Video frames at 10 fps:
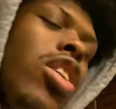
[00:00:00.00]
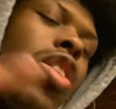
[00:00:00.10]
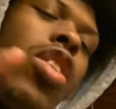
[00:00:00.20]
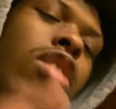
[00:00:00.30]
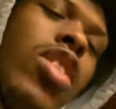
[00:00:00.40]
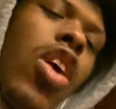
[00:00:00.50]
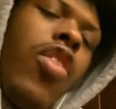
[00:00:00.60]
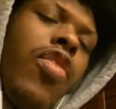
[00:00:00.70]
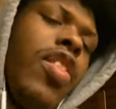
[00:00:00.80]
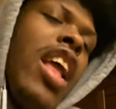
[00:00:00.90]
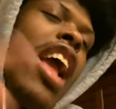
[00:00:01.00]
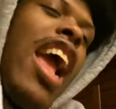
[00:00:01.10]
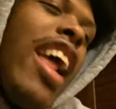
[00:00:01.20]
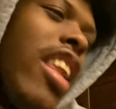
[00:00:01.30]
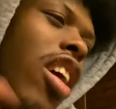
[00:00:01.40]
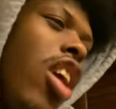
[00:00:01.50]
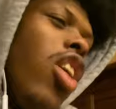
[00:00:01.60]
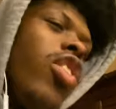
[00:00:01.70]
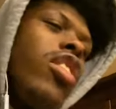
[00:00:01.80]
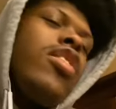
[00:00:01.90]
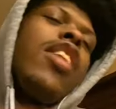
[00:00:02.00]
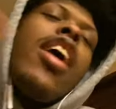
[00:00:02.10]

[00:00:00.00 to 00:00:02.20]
yourself and the others,